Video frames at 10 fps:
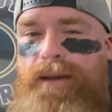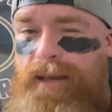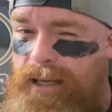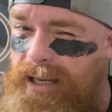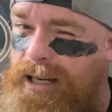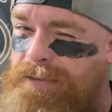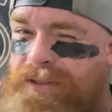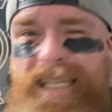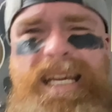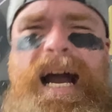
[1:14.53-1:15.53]

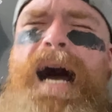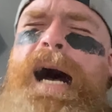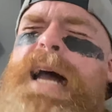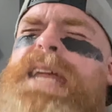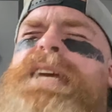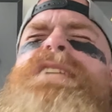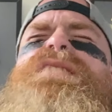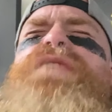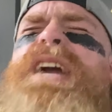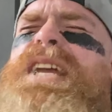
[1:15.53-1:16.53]
NFT audience,
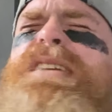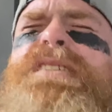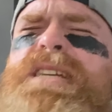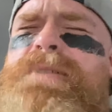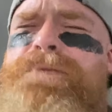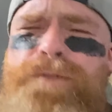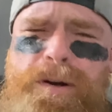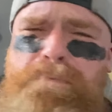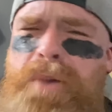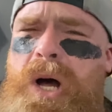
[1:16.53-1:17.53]
fantasy
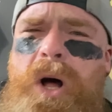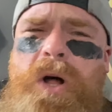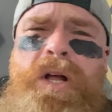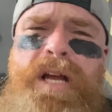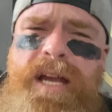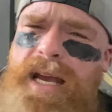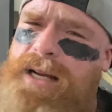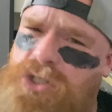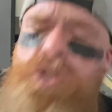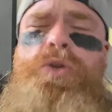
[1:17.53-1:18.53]
football
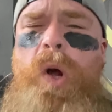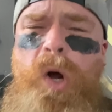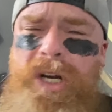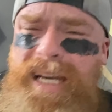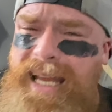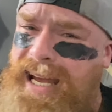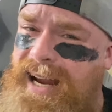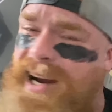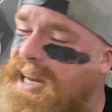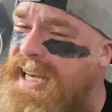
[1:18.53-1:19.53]

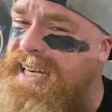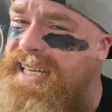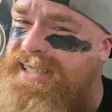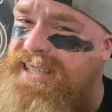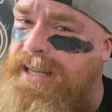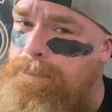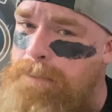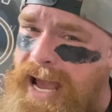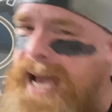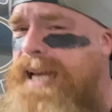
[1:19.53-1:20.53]
extraordinaire. It is the
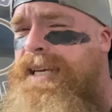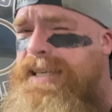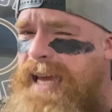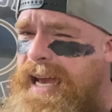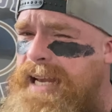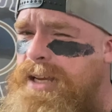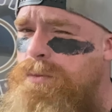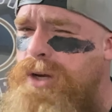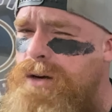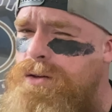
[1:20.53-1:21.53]
Maddie Daddy,
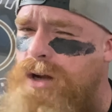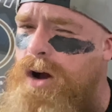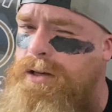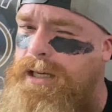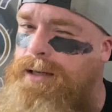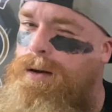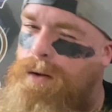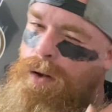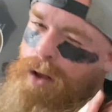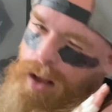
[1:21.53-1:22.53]
and we are talking.
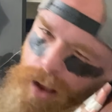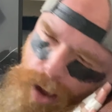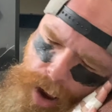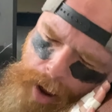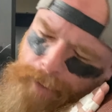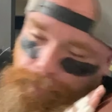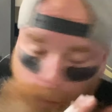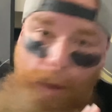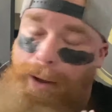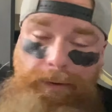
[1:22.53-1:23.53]
No,